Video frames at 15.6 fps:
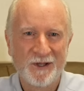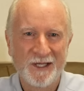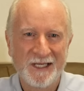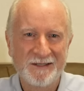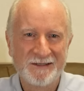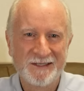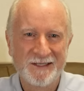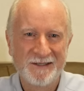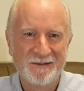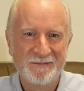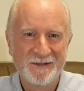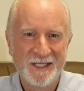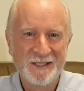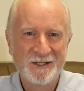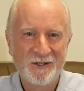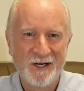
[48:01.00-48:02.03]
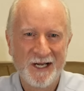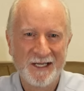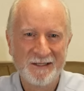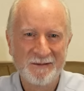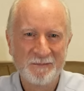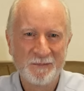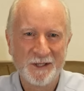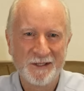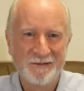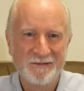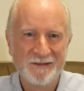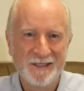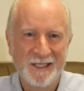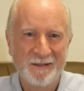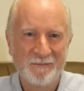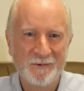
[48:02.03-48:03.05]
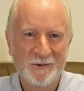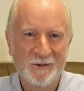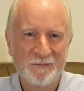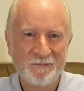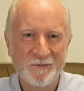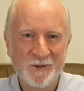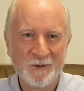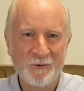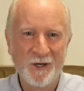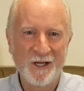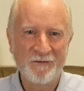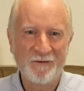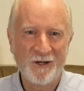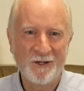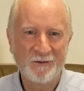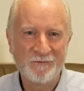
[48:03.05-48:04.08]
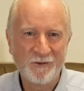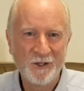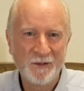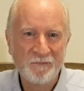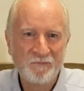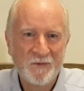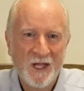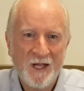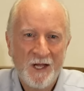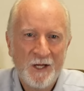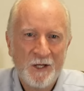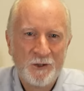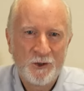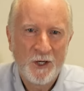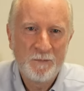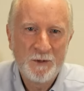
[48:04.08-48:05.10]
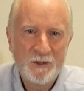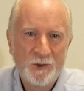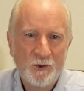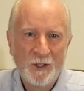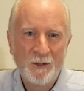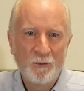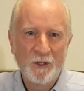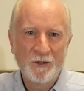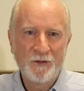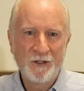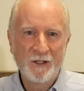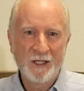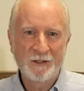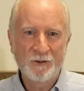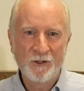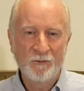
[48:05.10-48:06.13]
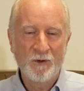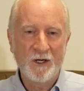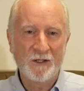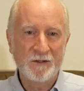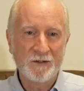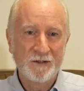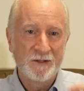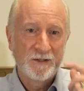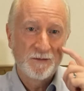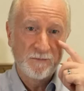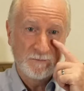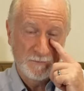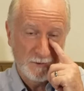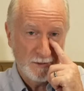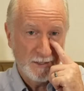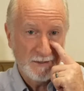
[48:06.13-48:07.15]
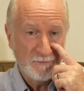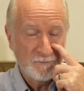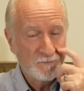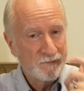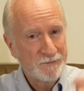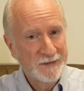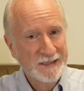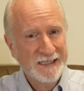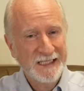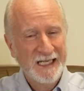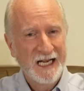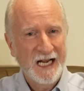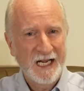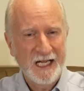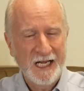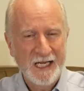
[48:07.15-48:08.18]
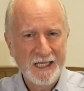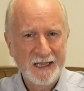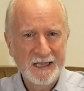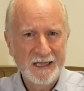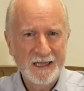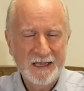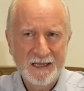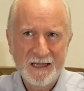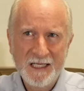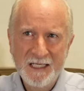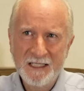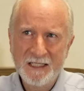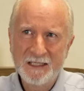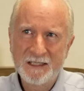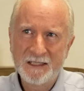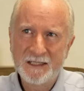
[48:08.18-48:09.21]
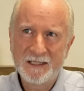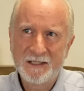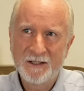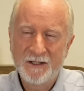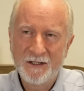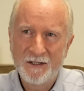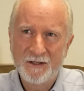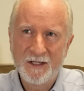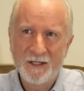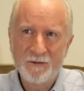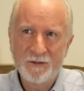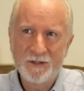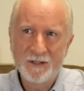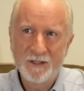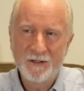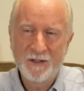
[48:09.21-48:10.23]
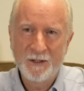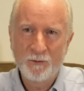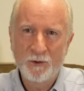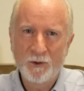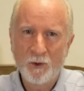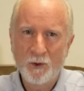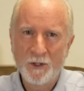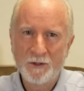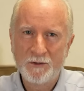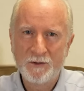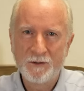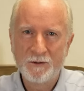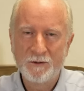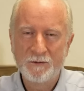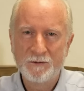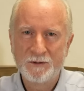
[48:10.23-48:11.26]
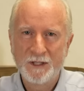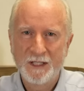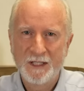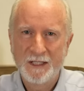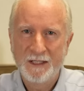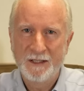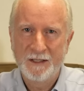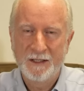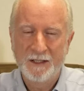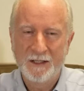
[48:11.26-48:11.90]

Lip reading: that. So nice try, but yep, we're not falling for it. Trump is doing what the electorate wants. Okay, I think they were going to say he